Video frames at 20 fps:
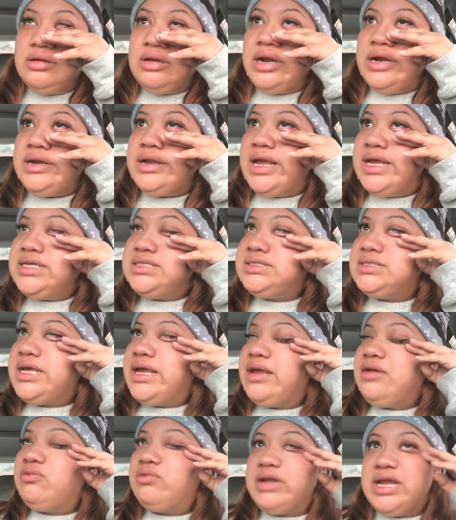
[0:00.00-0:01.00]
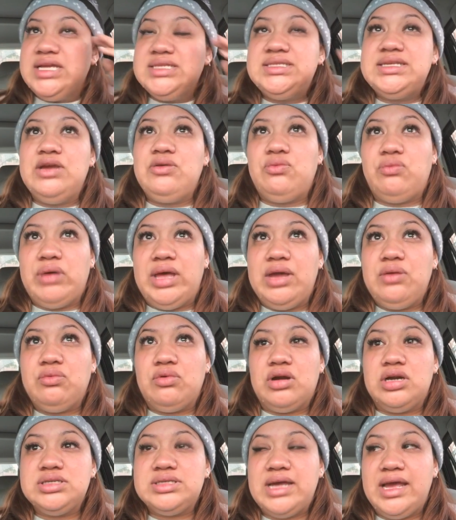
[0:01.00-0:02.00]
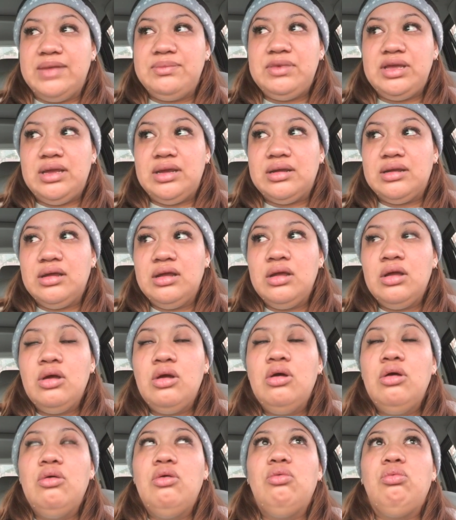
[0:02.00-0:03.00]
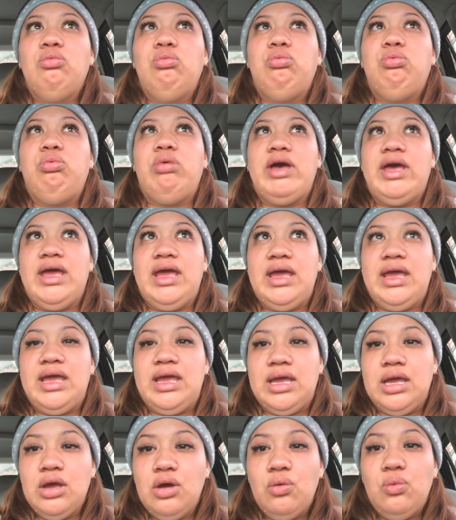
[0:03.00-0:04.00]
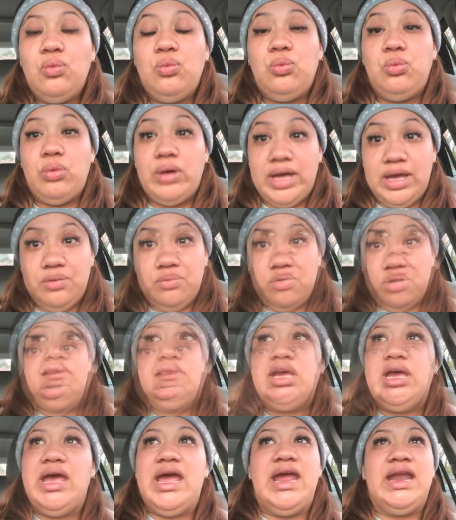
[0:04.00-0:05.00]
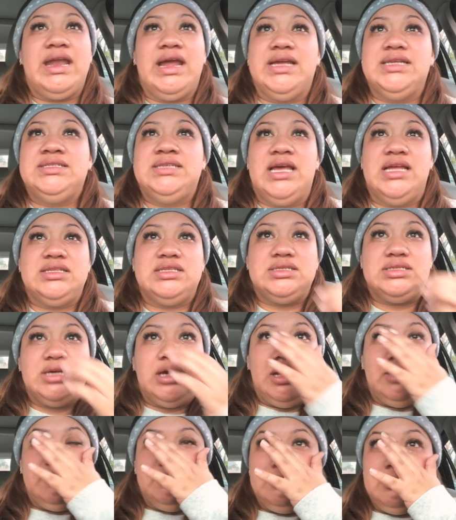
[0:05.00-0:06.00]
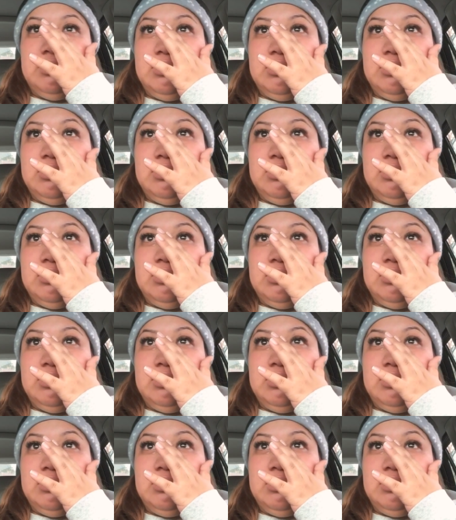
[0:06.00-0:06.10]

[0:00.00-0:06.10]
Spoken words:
And when I say way worse, I mean way worse. And I tensed up,